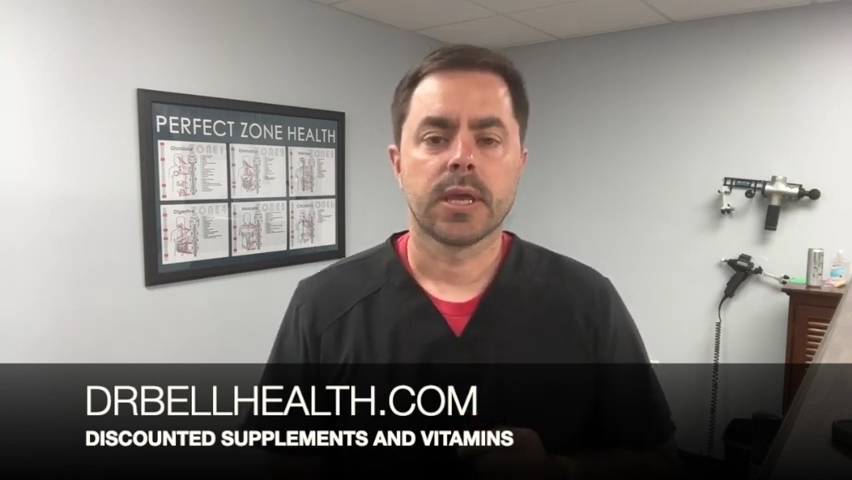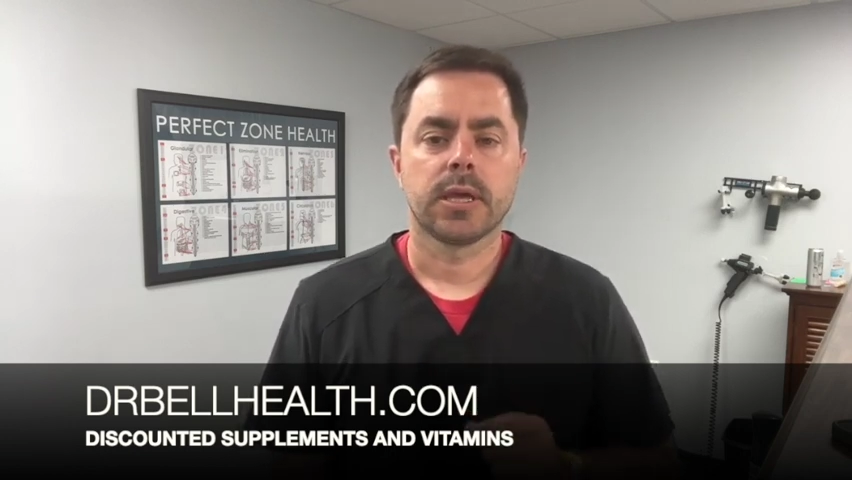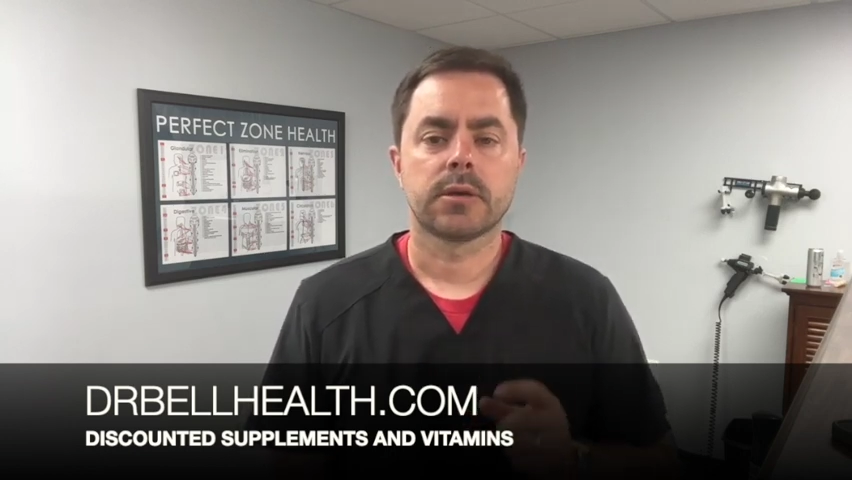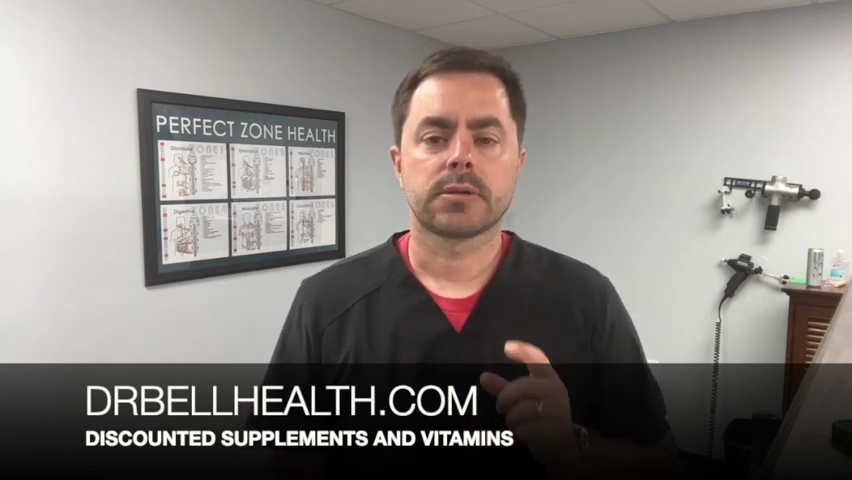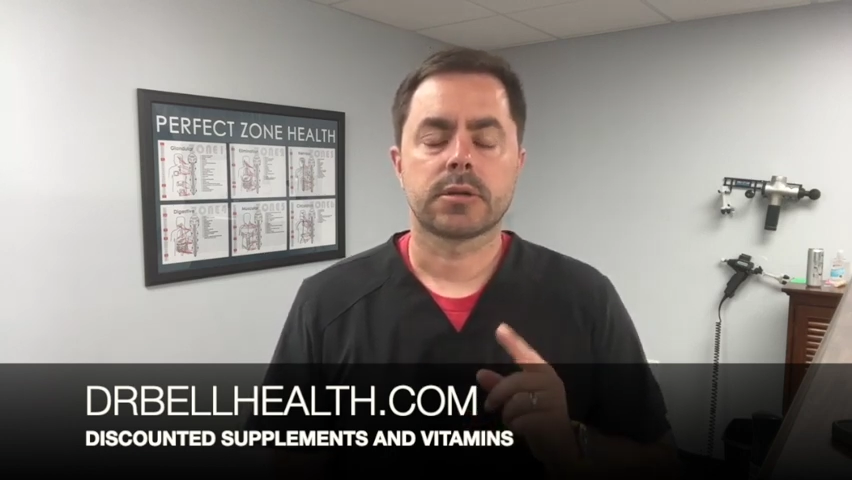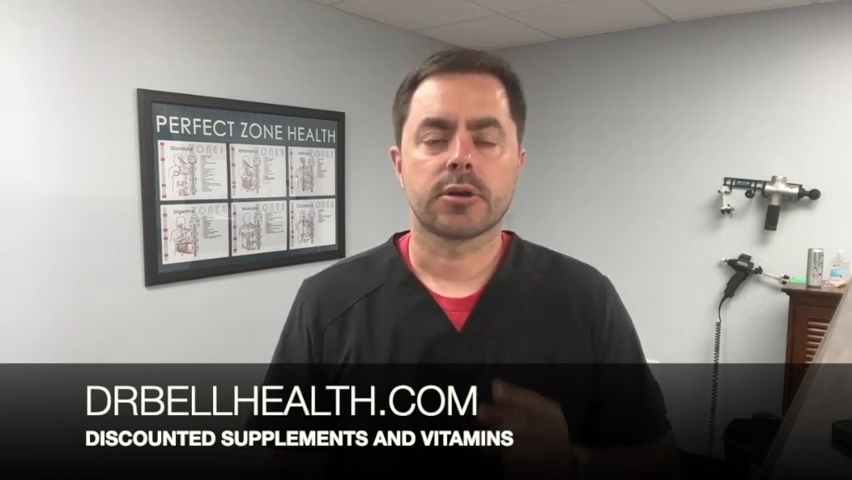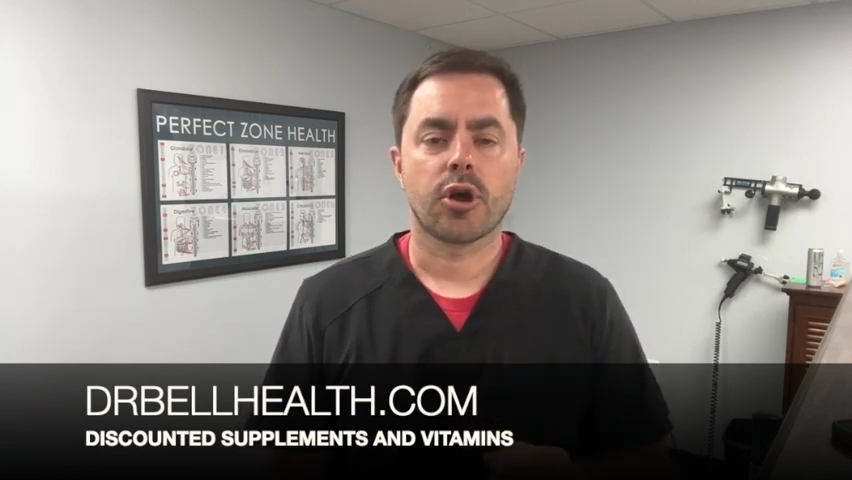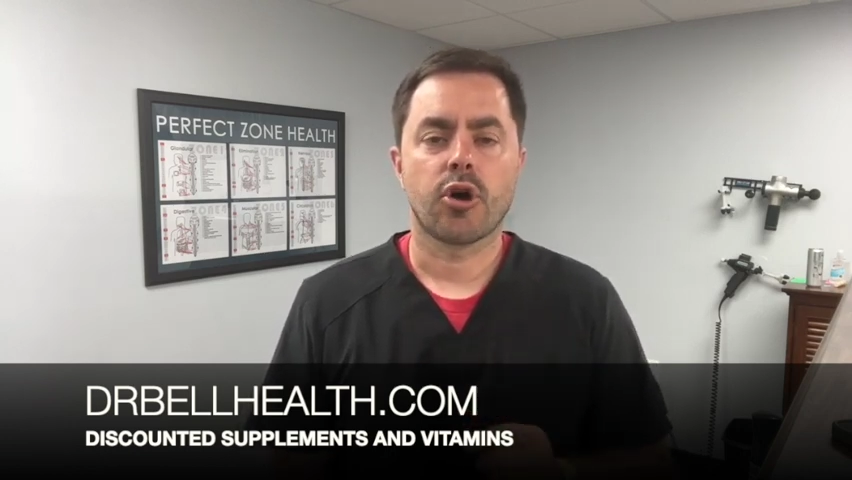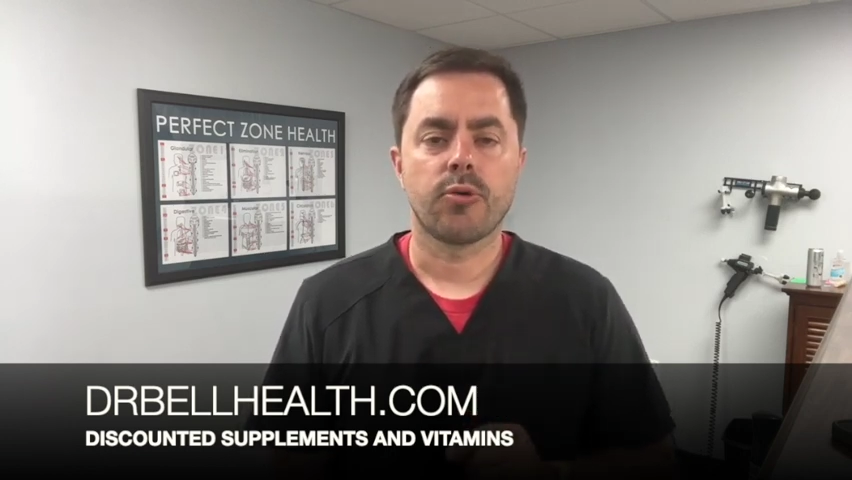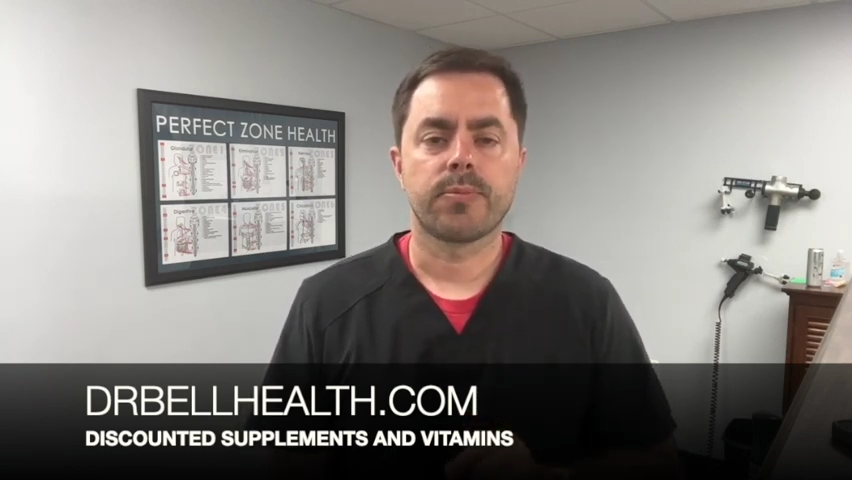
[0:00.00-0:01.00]
Here's to your
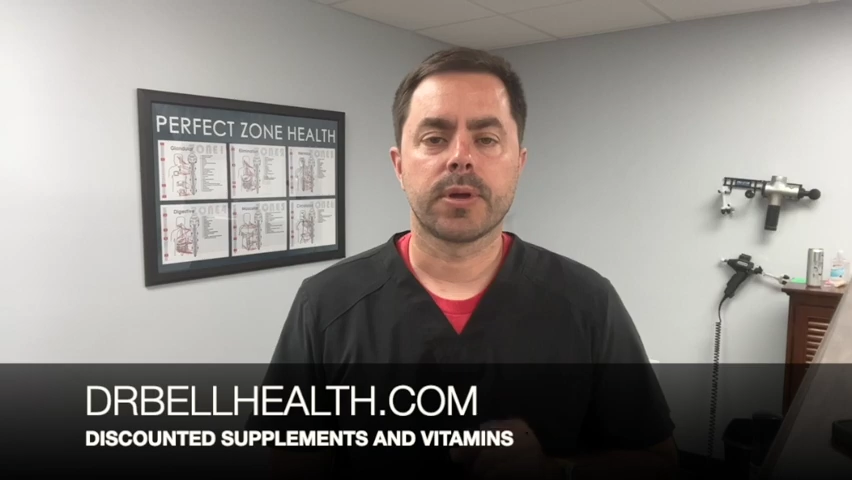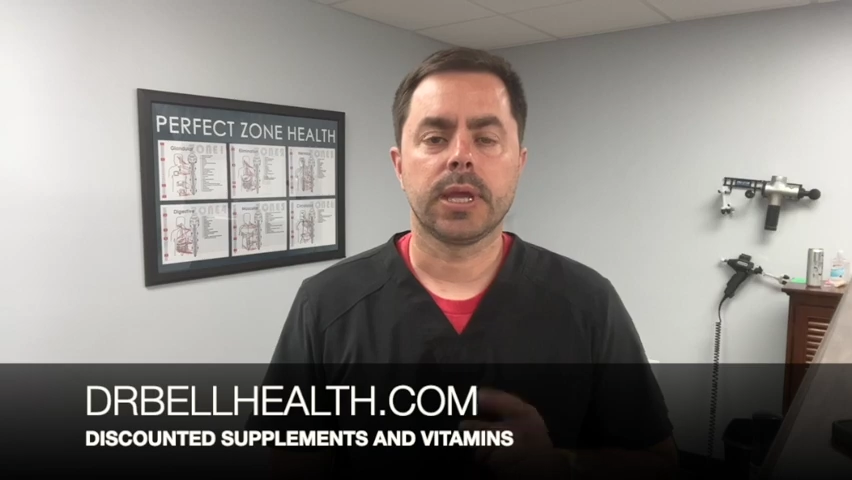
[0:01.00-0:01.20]
hope,